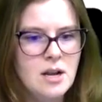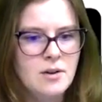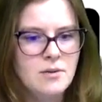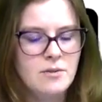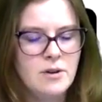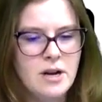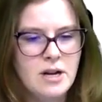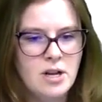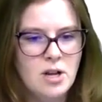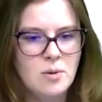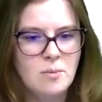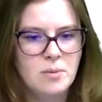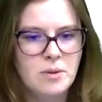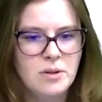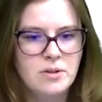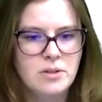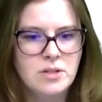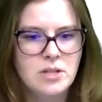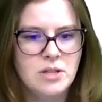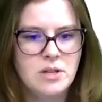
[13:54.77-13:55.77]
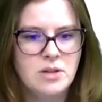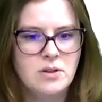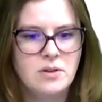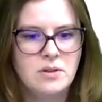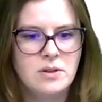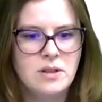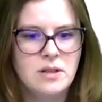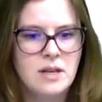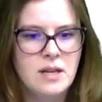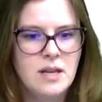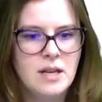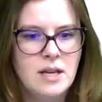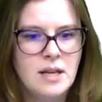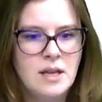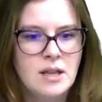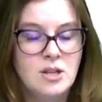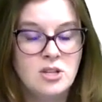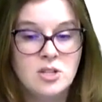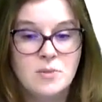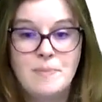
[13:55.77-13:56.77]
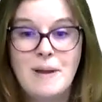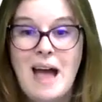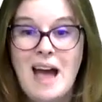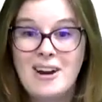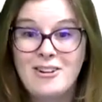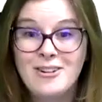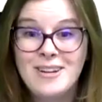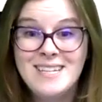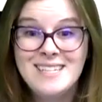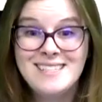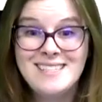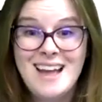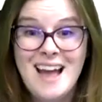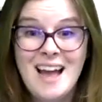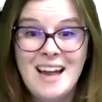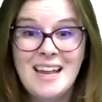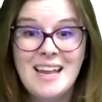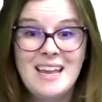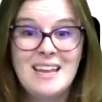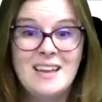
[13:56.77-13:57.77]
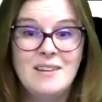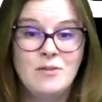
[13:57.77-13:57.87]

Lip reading: radio, Bluetooth. There's a battery socket.